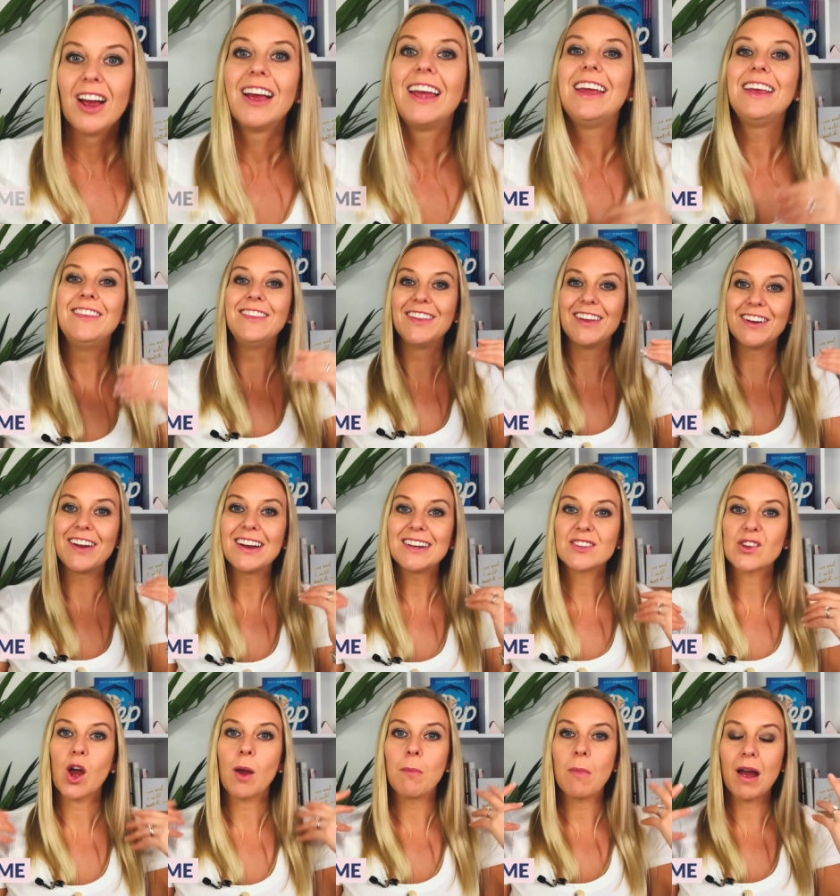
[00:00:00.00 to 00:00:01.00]
In the
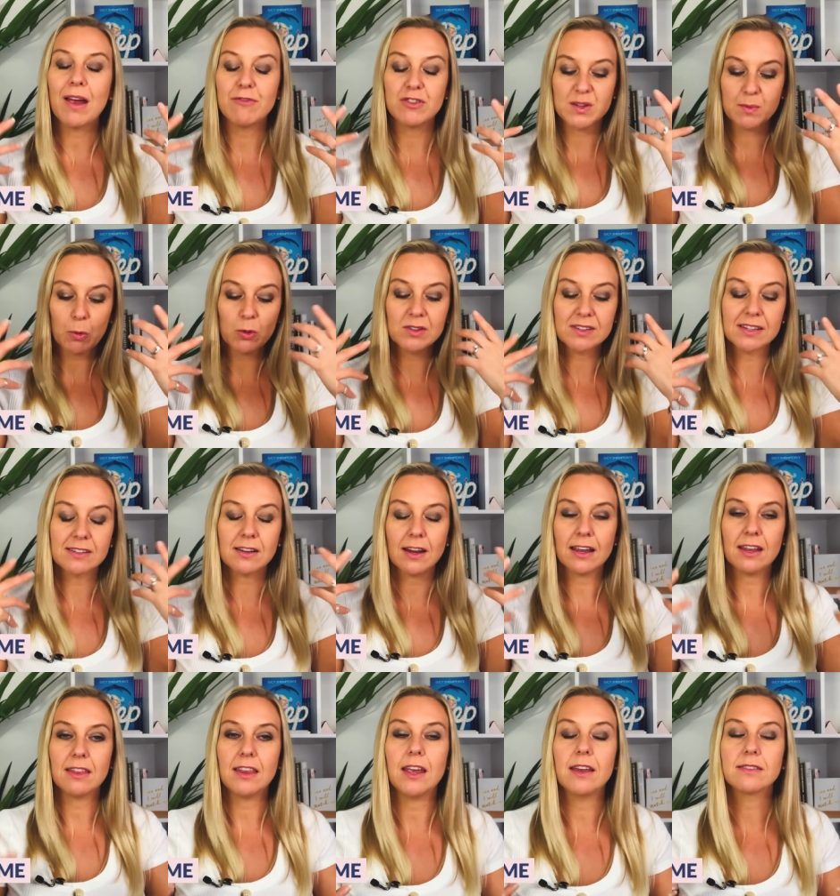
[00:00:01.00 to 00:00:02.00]
nighttime, my response is
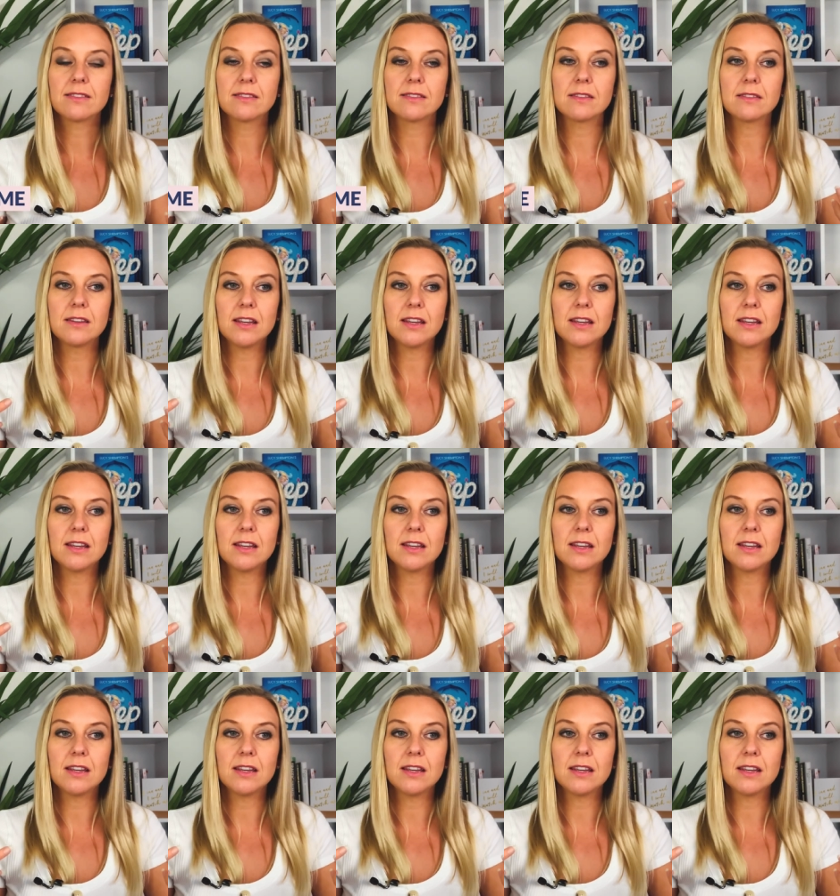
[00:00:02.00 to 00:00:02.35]
like this.